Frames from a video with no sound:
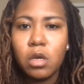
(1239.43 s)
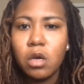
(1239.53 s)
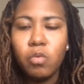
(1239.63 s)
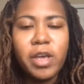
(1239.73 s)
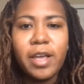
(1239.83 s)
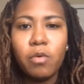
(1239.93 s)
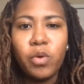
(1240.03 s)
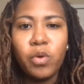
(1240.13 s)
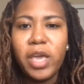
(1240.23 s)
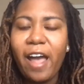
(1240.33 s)
We
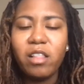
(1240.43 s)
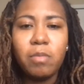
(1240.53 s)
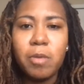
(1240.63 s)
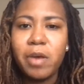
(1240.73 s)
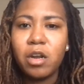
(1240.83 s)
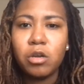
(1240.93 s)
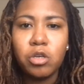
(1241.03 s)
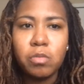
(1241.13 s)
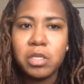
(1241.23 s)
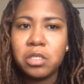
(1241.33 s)
have to be better
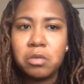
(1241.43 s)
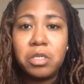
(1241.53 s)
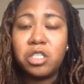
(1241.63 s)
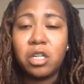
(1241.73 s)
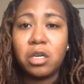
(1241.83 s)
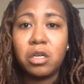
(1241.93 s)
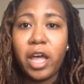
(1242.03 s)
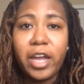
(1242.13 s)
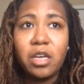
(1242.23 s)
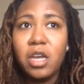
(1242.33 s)
humans to each other.
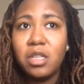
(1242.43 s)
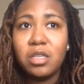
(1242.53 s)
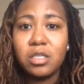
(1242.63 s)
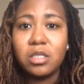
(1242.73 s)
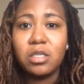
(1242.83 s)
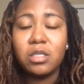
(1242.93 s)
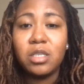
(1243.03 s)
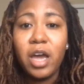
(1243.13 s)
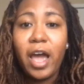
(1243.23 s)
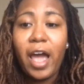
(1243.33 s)
Like, this is
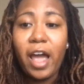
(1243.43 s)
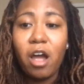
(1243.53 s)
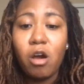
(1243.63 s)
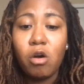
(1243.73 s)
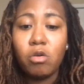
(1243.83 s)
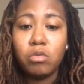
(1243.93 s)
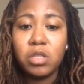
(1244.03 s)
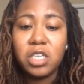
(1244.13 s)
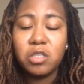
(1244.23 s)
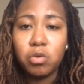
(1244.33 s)
how
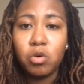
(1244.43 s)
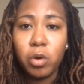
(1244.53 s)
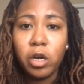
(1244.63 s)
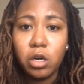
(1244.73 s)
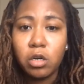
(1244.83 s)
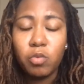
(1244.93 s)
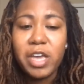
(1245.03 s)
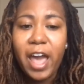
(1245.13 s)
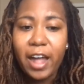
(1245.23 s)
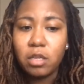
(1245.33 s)
this will work. We
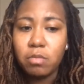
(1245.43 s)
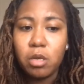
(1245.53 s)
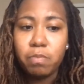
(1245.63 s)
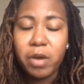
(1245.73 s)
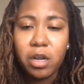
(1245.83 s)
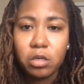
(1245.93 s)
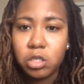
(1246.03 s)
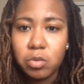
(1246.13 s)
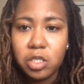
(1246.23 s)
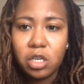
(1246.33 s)
have to be better to
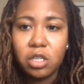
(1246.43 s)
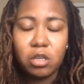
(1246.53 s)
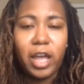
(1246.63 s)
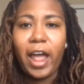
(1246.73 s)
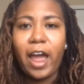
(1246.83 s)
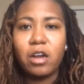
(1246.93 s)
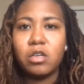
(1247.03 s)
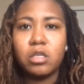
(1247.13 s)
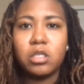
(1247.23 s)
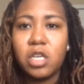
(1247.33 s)
each other. Like, I don't
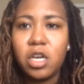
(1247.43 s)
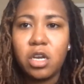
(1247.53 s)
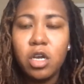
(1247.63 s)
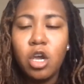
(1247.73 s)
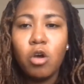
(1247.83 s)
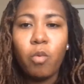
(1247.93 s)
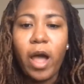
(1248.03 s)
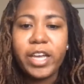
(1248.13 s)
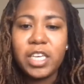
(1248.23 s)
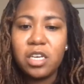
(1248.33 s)
understand why
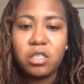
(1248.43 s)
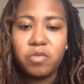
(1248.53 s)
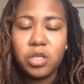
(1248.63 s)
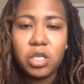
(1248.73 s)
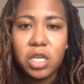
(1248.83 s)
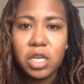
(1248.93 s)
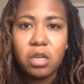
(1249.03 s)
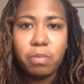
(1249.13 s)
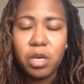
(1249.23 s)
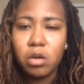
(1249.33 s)
kids feel the need to
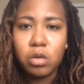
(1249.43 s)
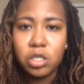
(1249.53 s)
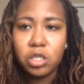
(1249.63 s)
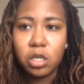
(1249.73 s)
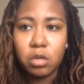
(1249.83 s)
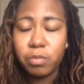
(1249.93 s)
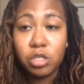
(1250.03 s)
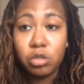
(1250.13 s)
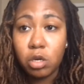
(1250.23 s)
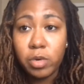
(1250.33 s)
pick on each other. But you
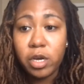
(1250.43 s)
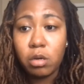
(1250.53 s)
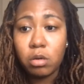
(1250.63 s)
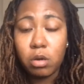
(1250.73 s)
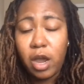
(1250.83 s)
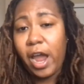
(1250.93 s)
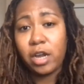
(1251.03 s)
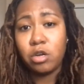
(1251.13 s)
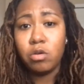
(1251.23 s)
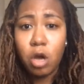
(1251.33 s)
know what? I
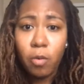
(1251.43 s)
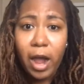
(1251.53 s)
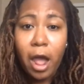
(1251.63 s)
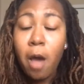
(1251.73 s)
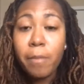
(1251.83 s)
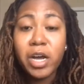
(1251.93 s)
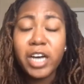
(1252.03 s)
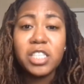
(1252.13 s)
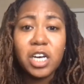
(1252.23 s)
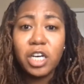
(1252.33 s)
do know why. Because
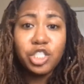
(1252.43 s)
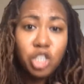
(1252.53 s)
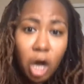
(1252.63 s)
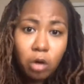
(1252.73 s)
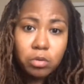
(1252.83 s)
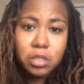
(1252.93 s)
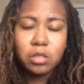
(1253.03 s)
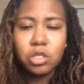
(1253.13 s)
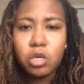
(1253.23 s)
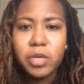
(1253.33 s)
the adults
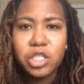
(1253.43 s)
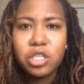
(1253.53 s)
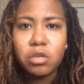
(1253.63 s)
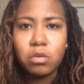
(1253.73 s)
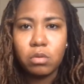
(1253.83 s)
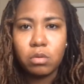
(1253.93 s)
do it too.